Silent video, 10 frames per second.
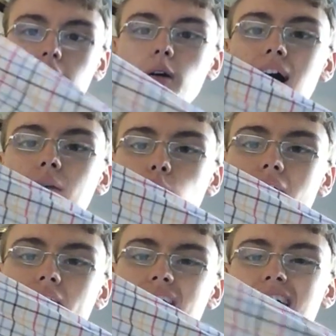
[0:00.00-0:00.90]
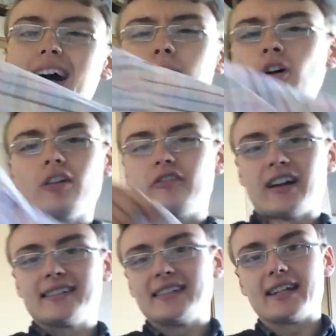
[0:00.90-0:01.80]
You know, I'd wear that. I'm not a
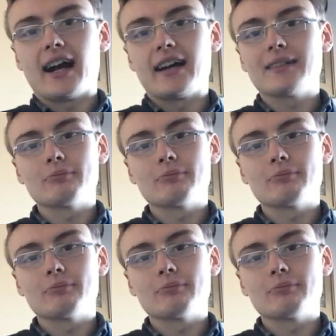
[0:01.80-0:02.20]
fancy guy.